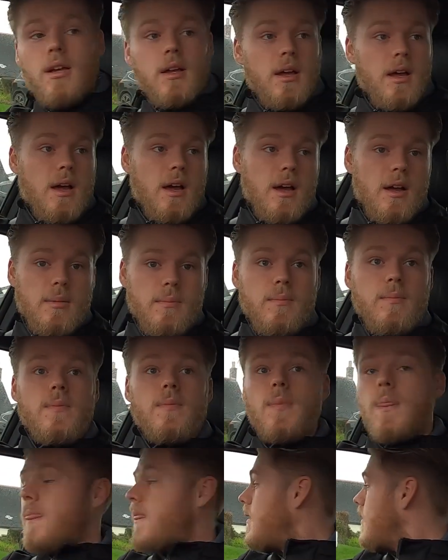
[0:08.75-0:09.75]

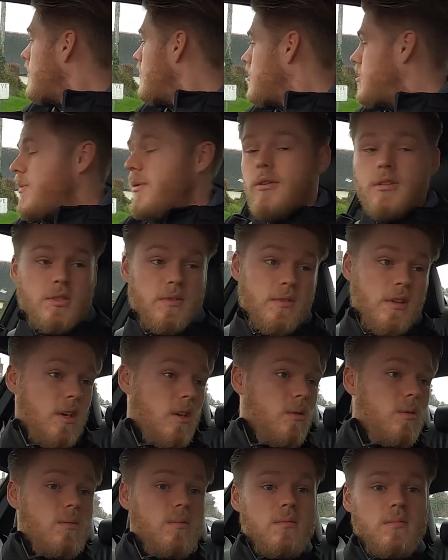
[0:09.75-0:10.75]
To be honest with
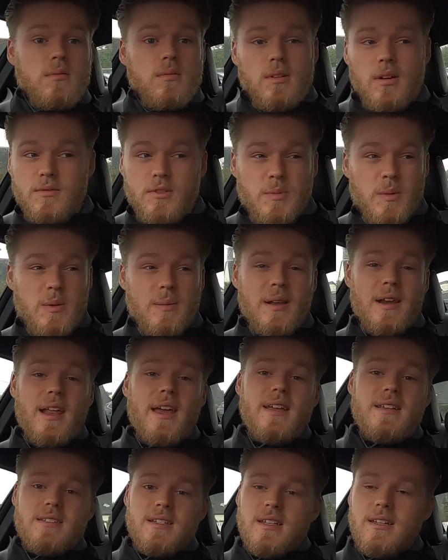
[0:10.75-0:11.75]
you, I've just been a bit
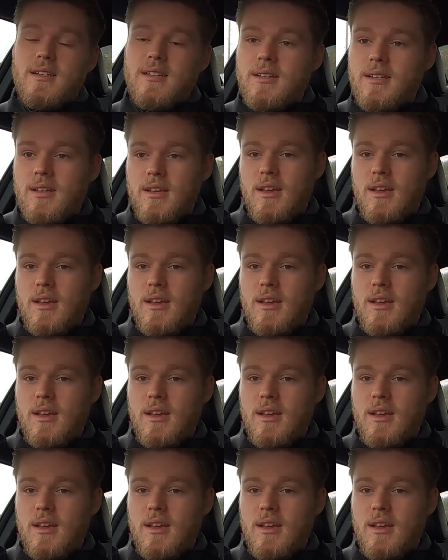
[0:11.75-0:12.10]
lazy.